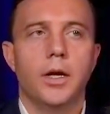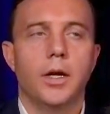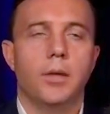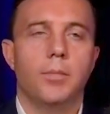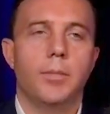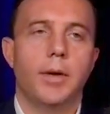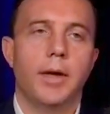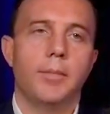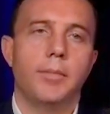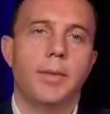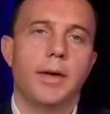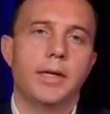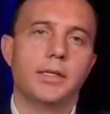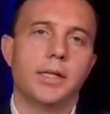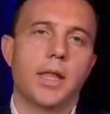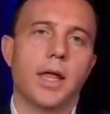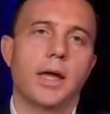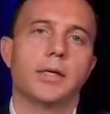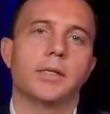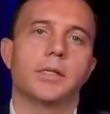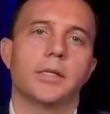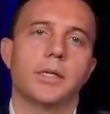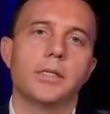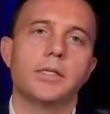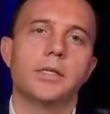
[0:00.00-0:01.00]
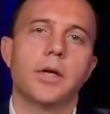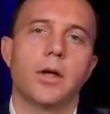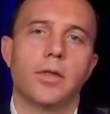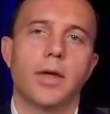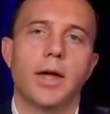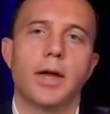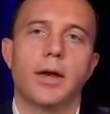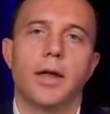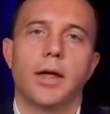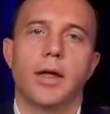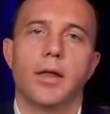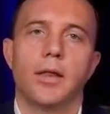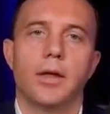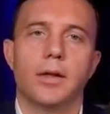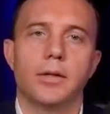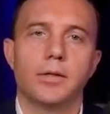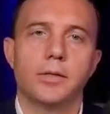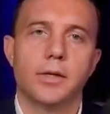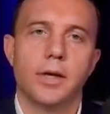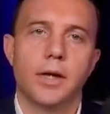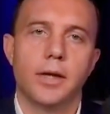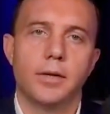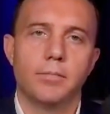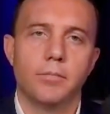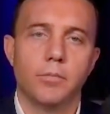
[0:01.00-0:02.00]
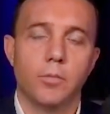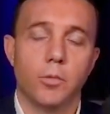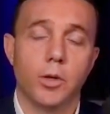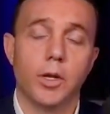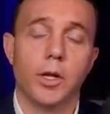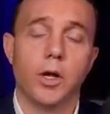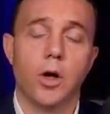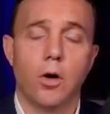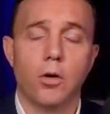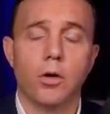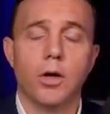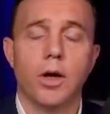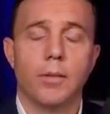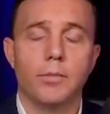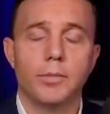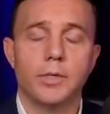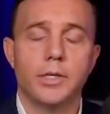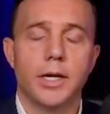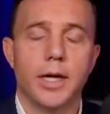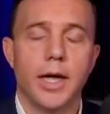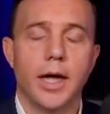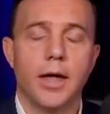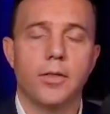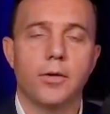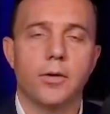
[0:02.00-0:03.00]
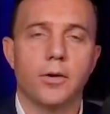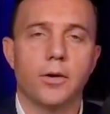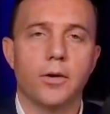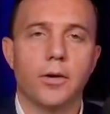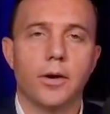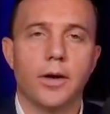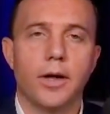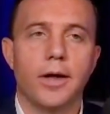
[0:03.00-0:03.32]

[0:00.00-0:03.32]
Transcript: make, makes a lot of sense how that how that's had really all come together.